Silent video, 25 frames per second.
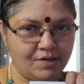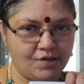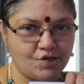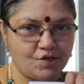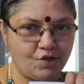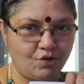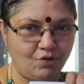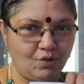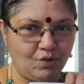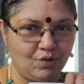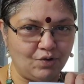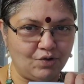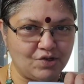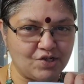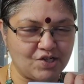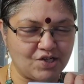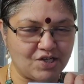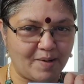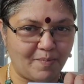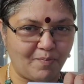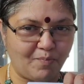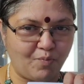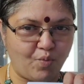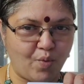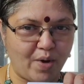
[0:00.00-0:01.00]
So
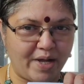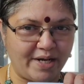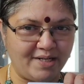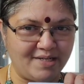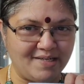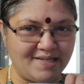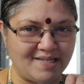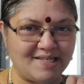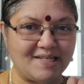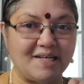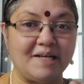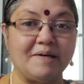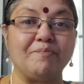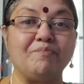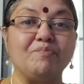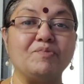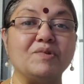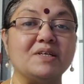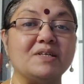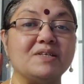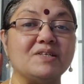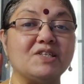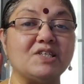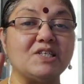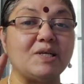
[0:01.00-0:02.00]
step 1 is done.
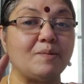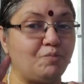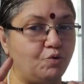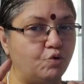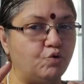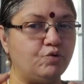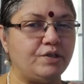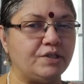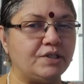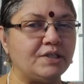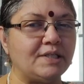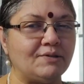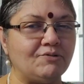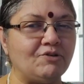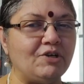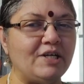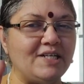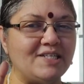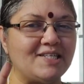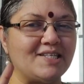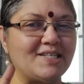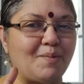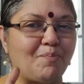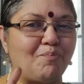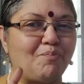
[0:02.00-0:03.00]
Step 2, this is a 3
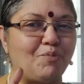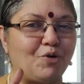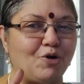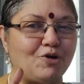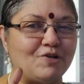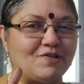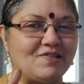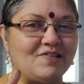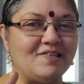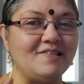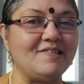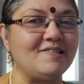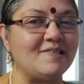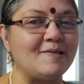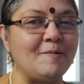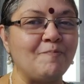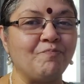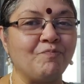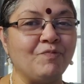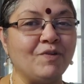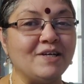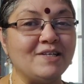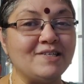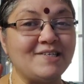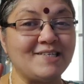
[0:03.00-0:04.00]
step process.
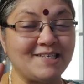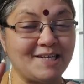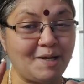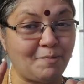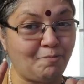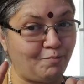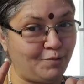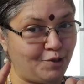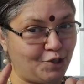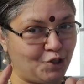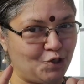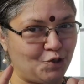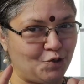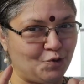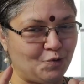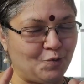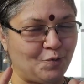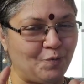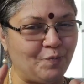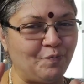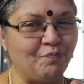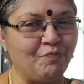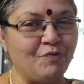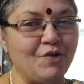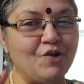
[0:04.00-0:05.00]
Step
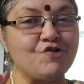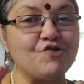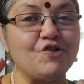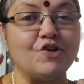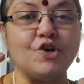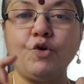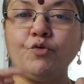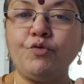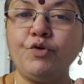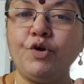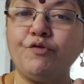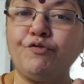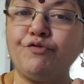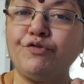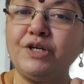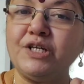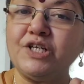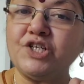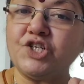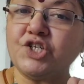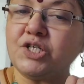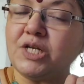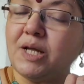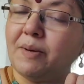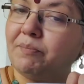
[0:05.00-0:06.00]
2. So now you've
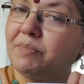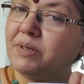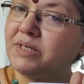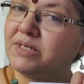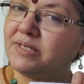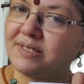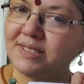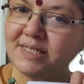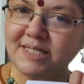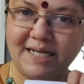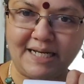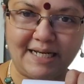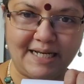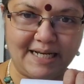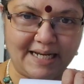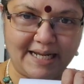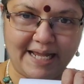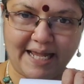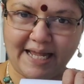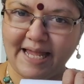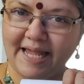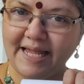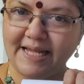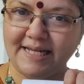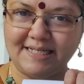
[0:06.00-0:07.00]
finished numbers till
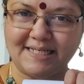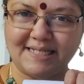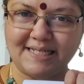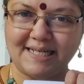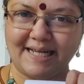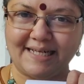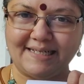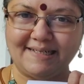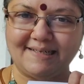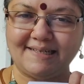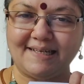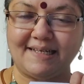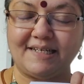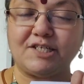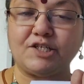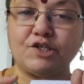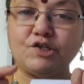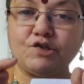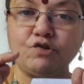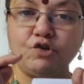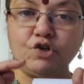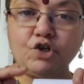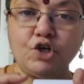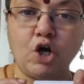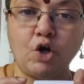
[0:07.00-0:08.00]
8 I said.
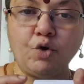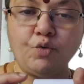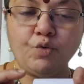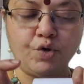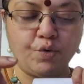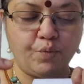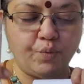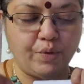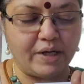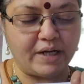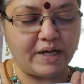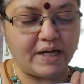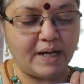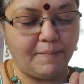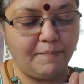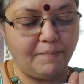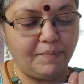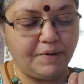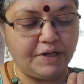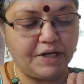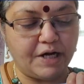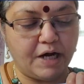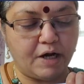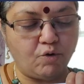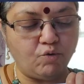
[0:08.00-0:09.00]
So now you will
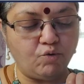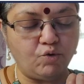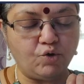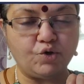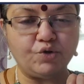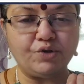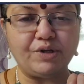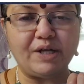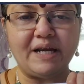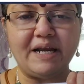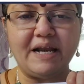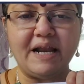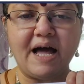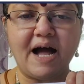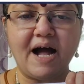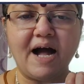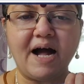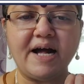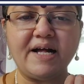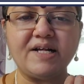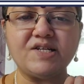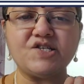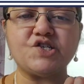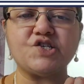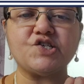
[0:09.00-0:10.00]
come down to the
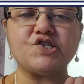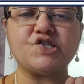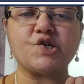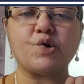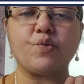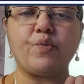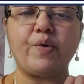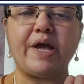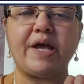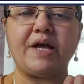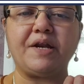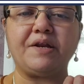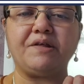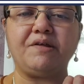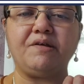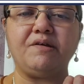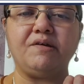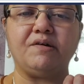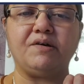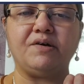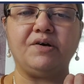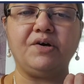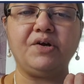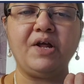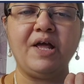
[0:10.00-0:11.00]
last square
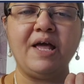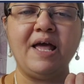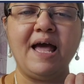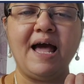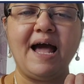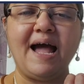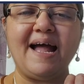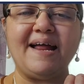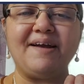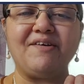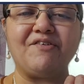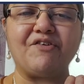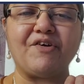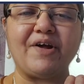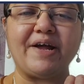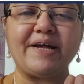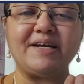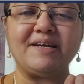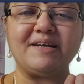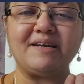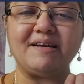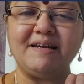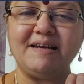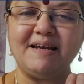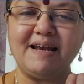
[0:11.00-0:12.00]
here and
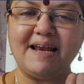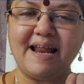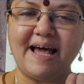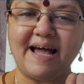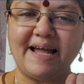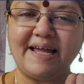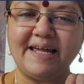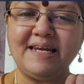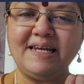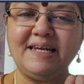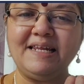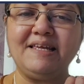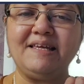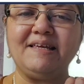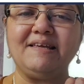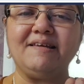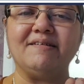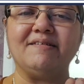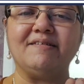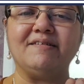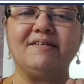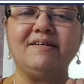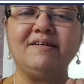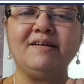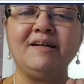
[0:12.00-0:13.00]
write 9
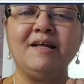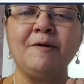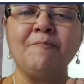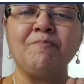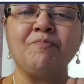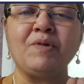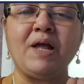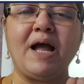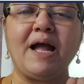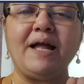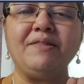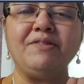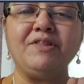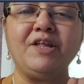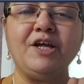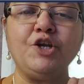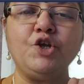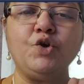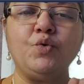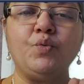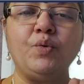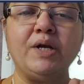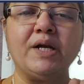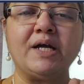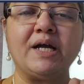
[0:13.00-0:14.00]
here and then
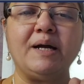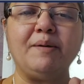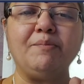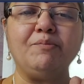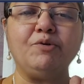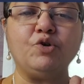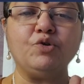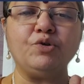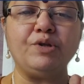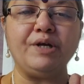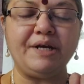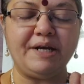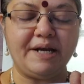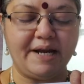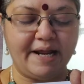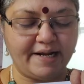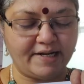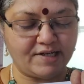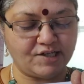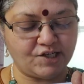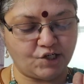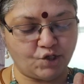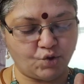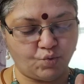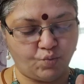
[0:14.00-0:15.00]
you will come to the
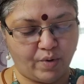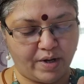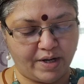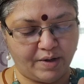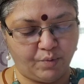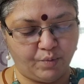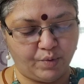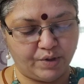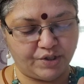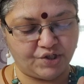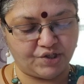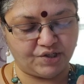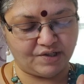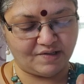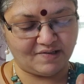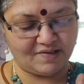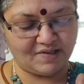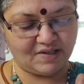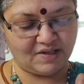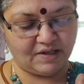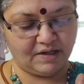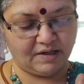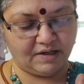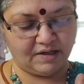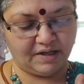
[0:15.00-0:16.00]
next one which is
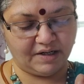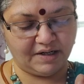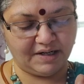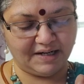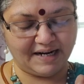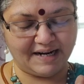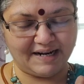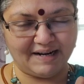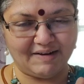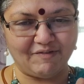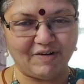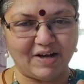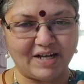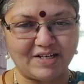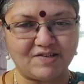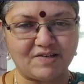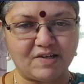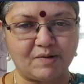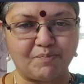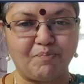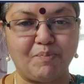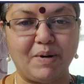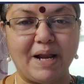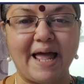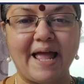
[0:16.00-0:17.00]
here as
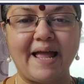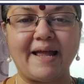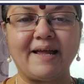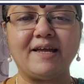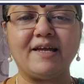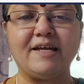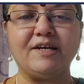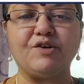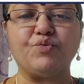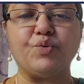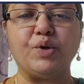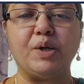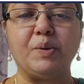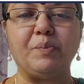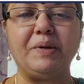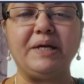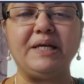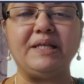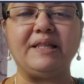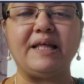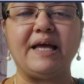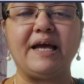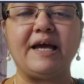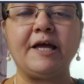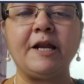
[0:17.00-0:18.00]
a blank it will be
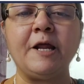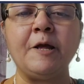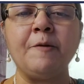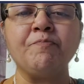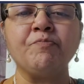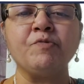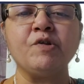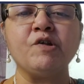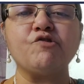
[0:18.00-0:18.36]
there.